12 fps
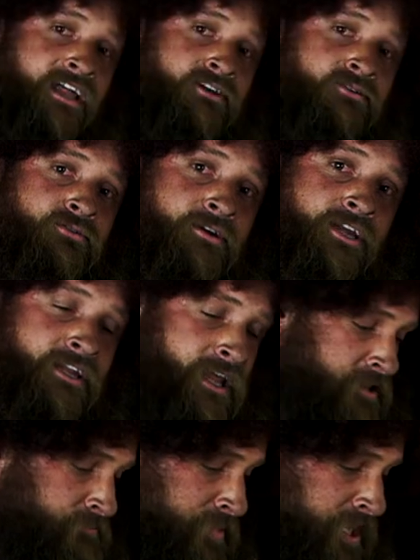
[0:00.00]
Handle Green
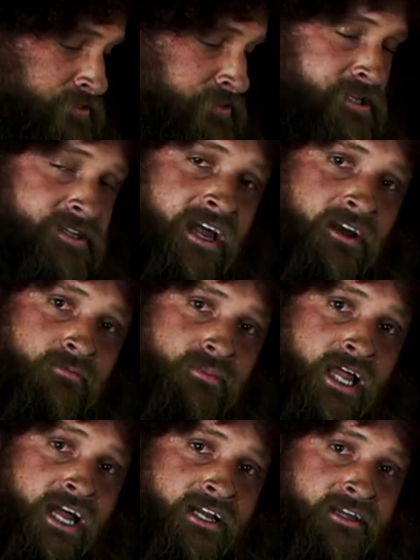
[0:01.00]
and Patriot Tire
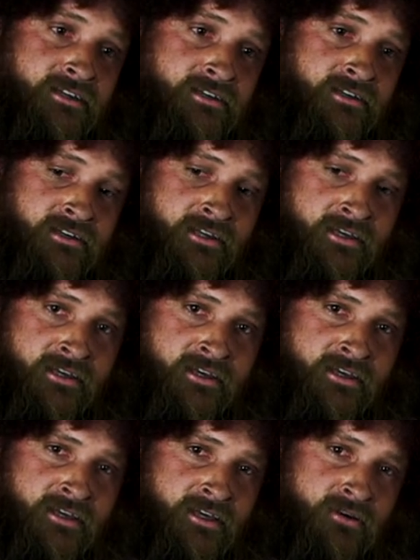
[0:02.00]
Black.
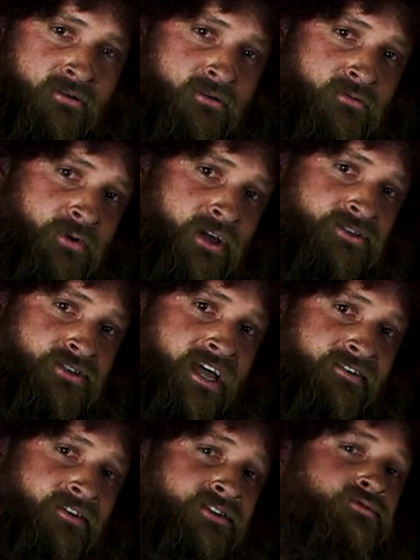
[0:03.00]
We also
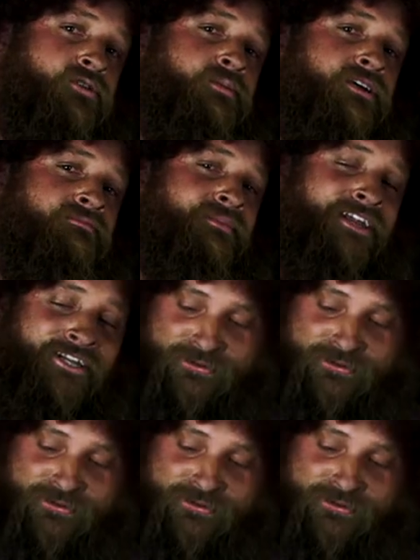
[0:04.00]
have an assortment of mini